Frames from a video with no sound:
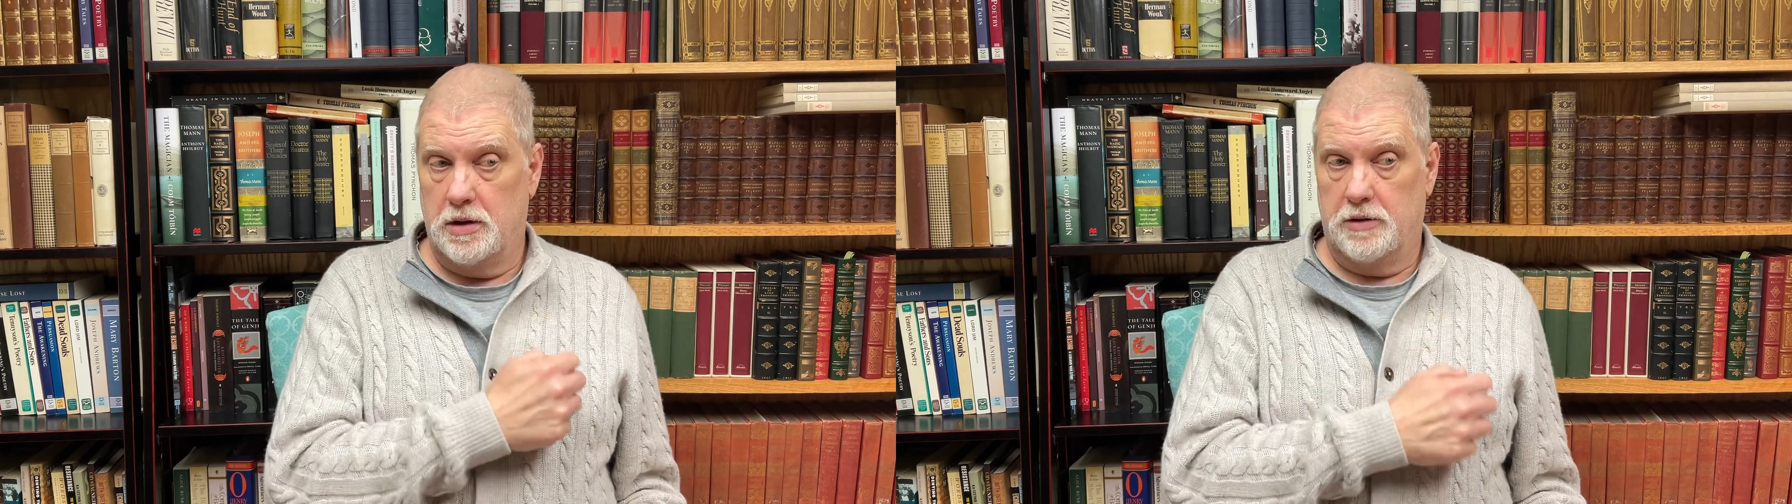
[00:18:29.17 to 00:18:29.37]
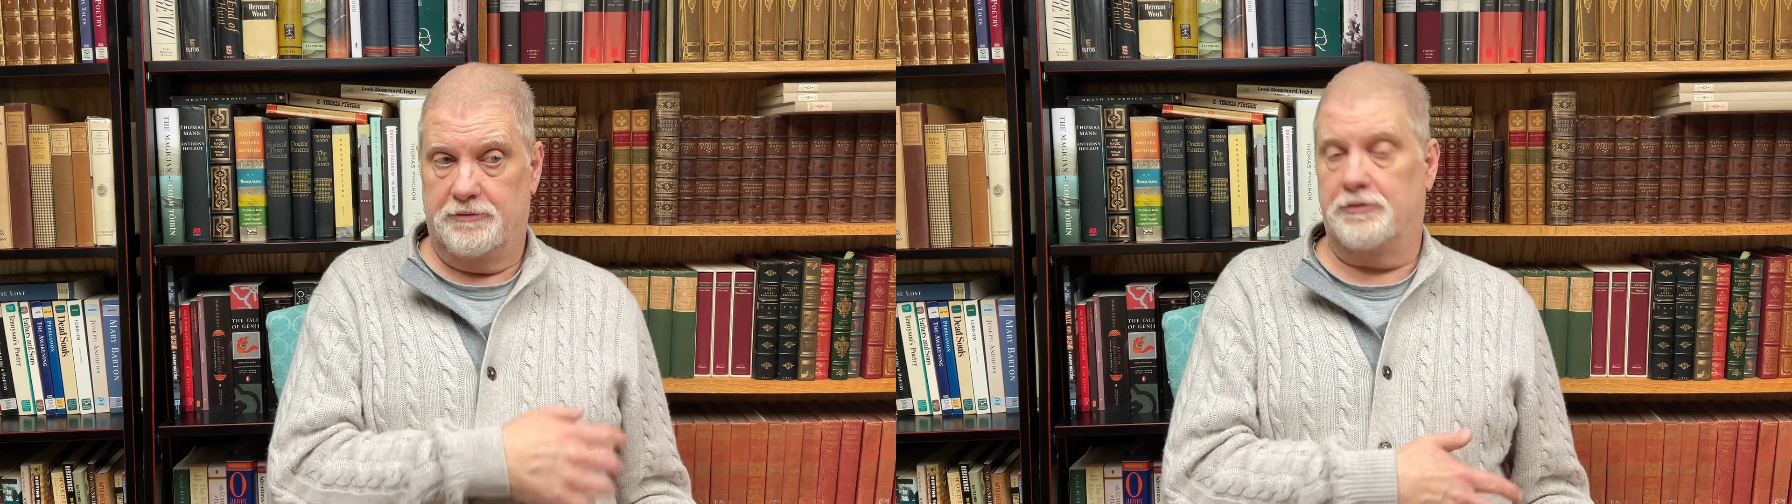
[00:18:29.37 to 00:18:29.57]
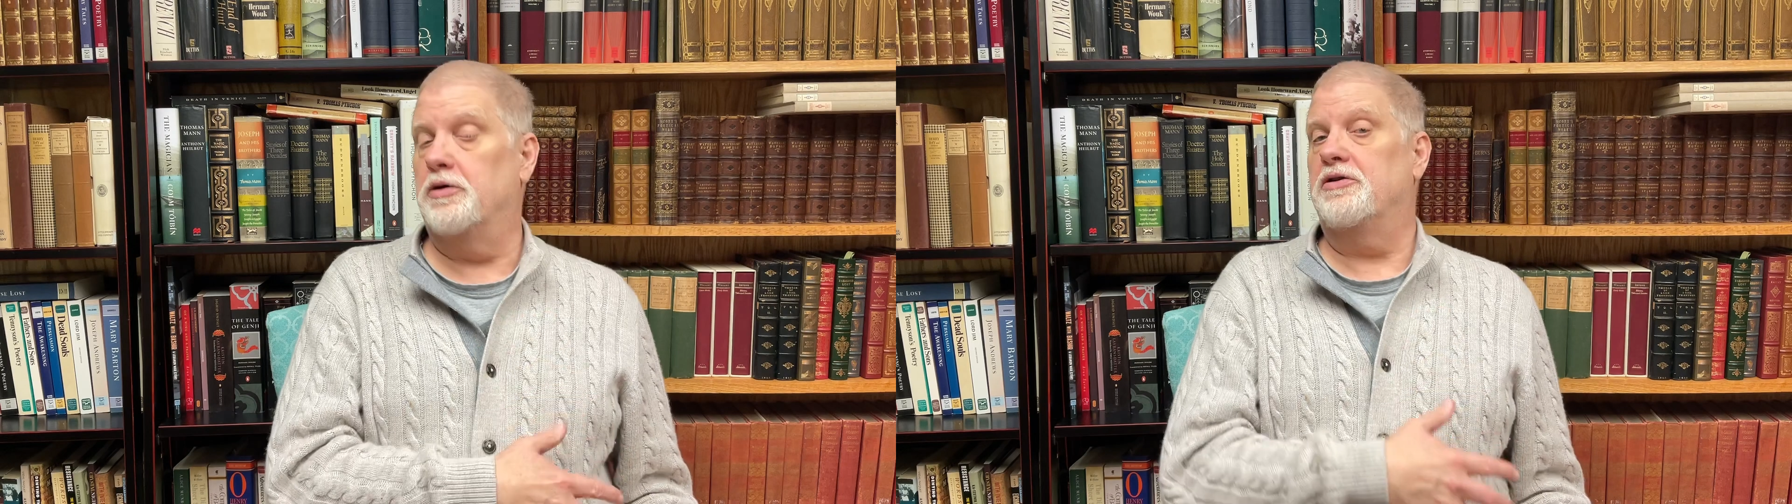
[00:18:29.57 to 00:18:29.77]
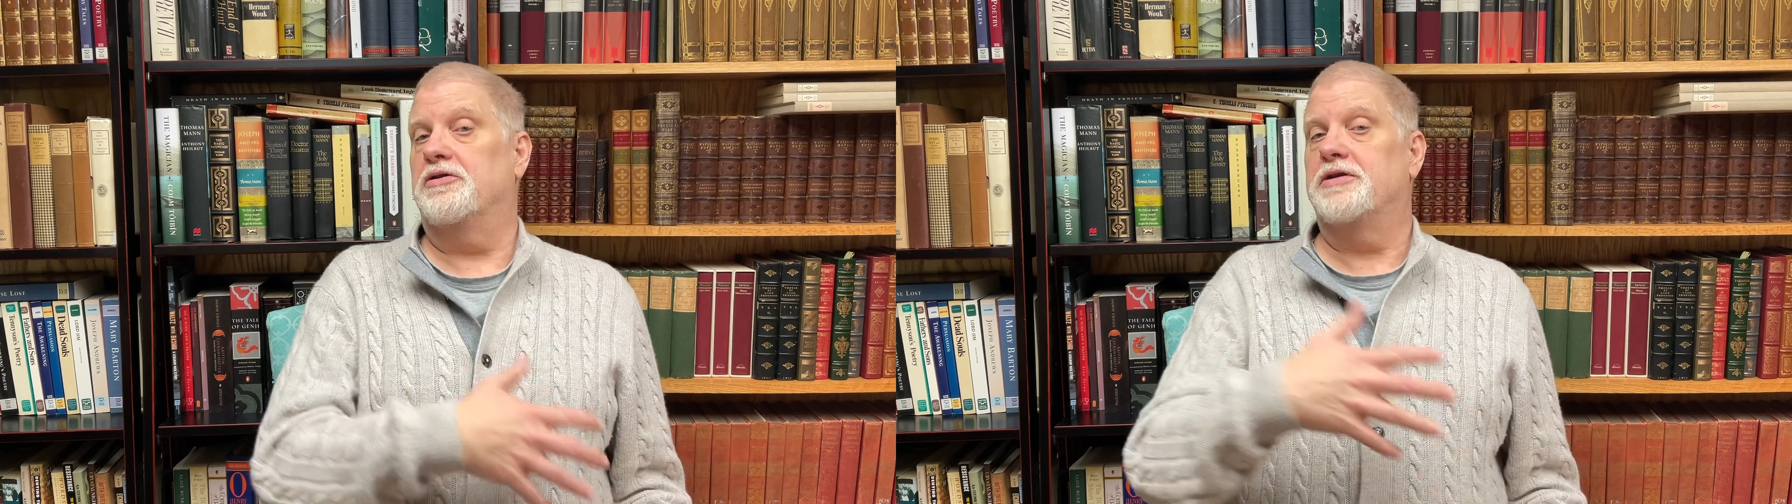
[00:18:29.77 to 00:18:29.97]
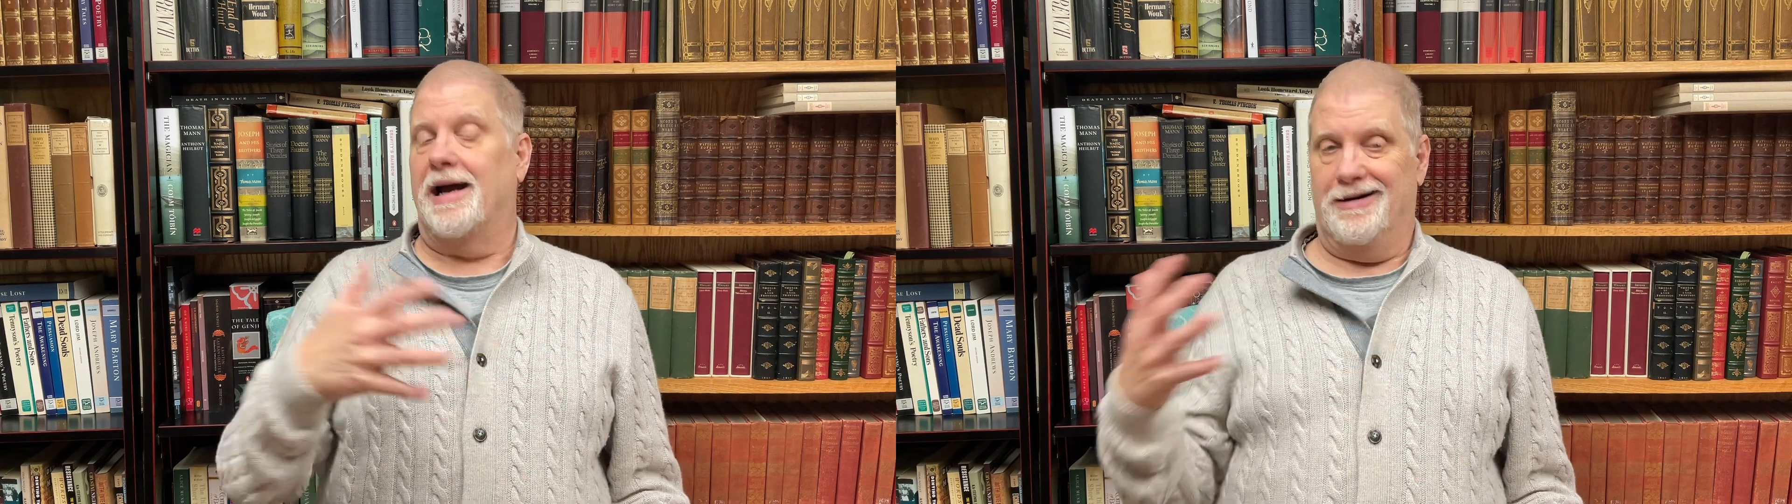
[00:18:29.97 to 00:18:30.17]
for his
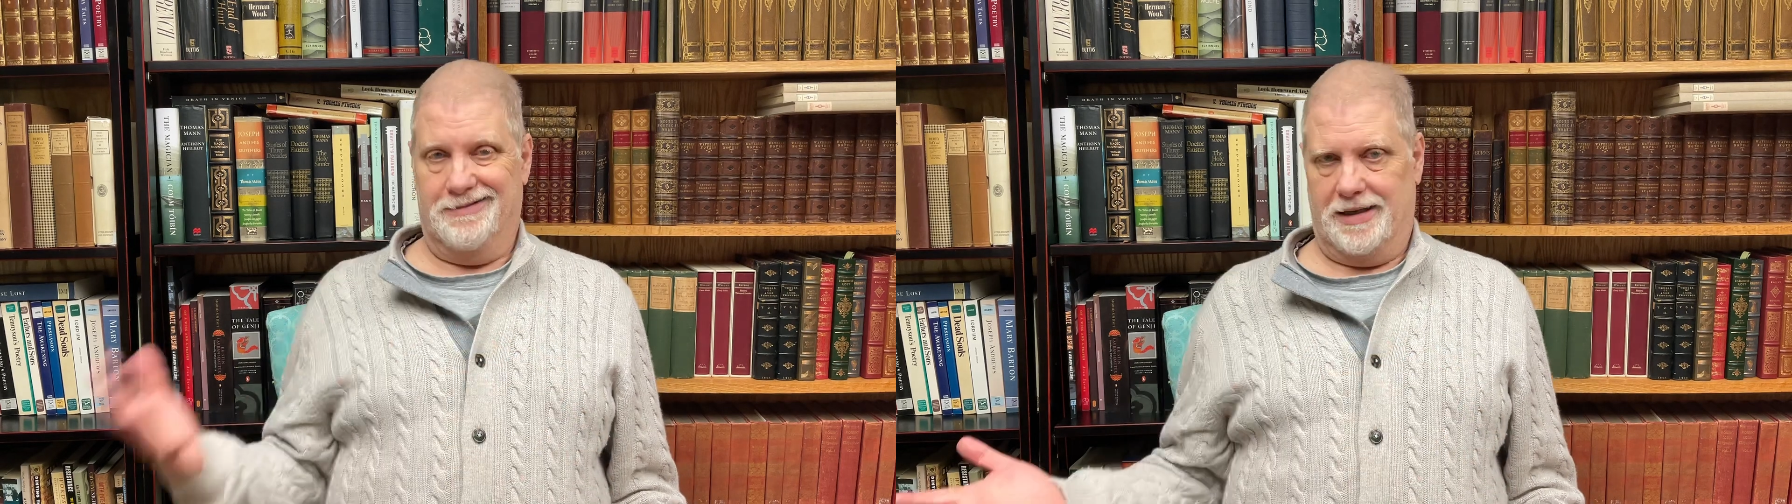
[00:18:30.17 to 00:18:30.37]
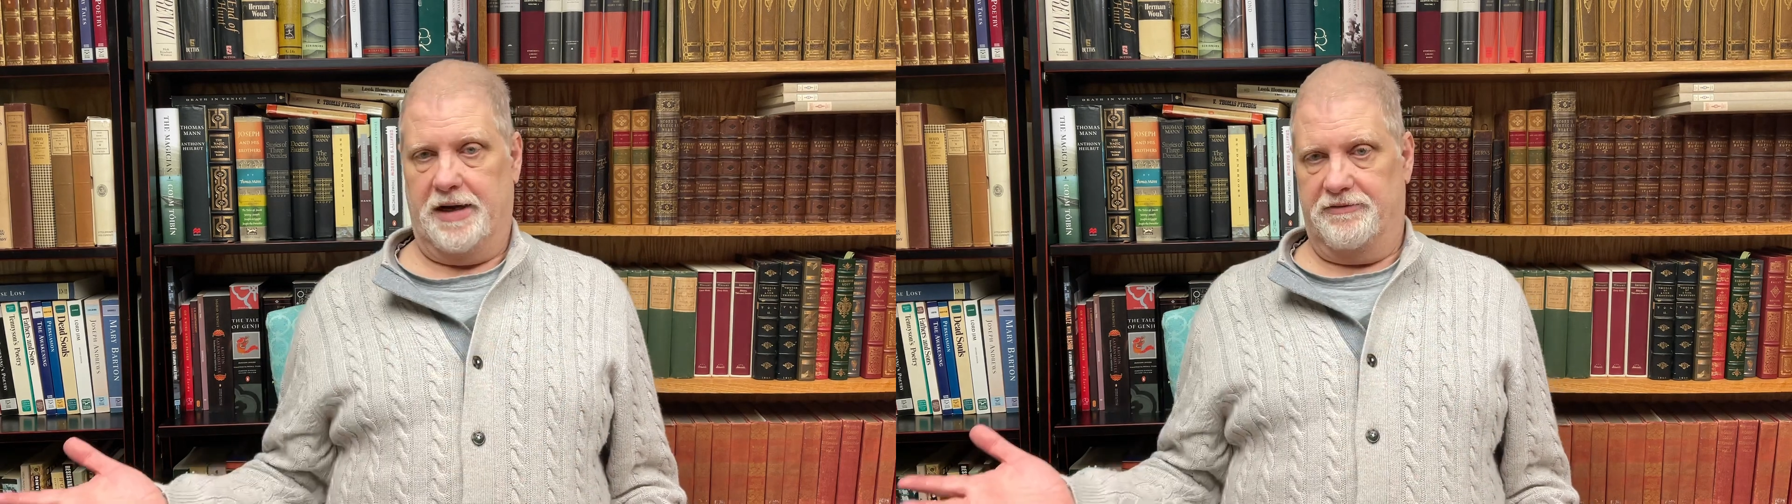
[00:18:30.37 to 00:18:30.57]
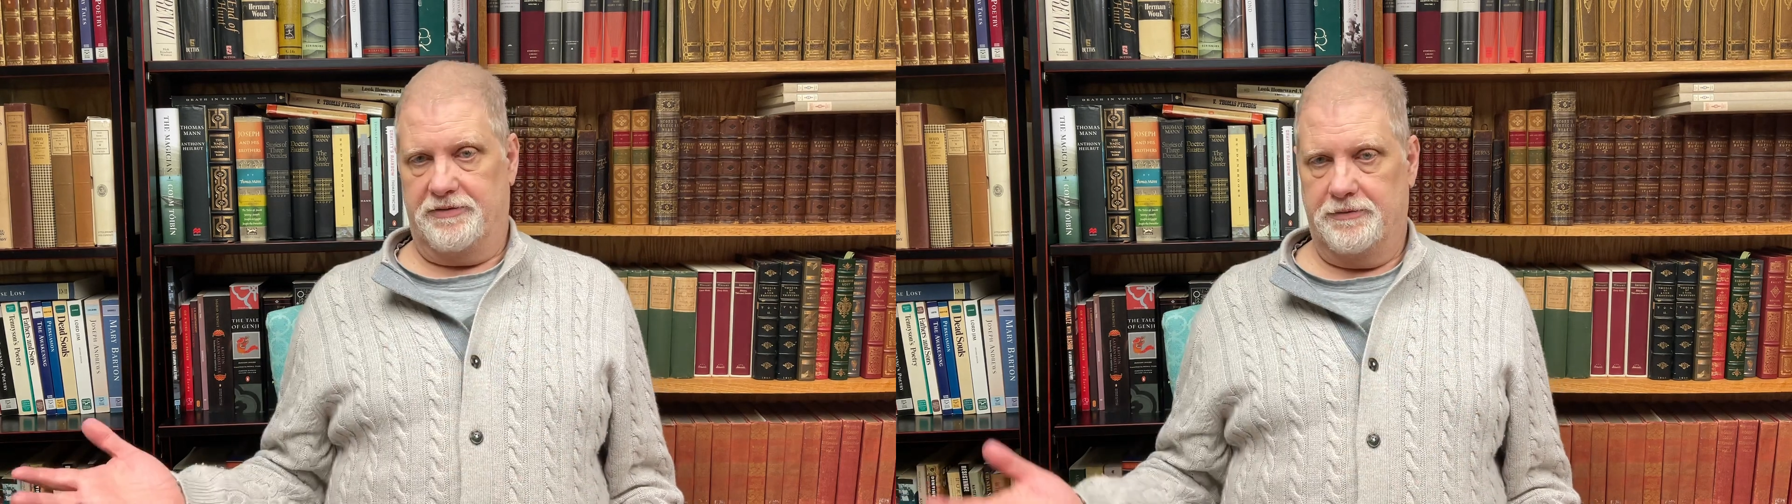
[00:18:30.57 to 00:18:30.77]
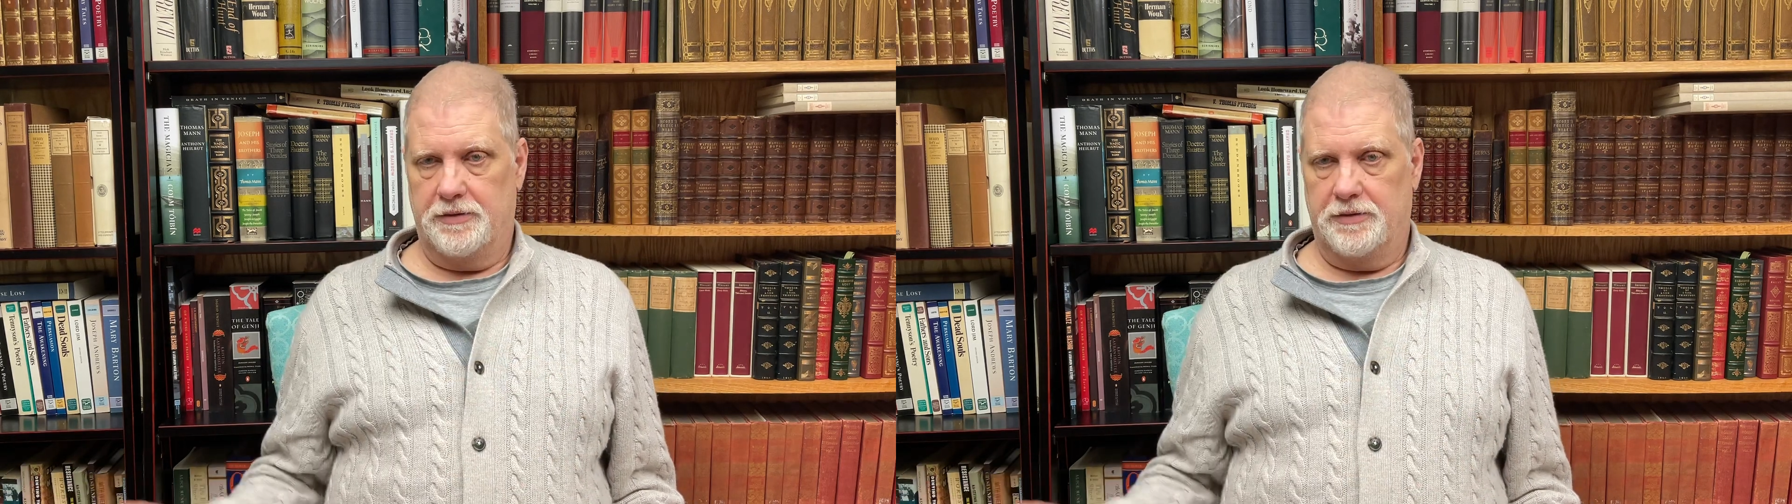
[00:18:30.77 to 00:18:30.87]
entire life.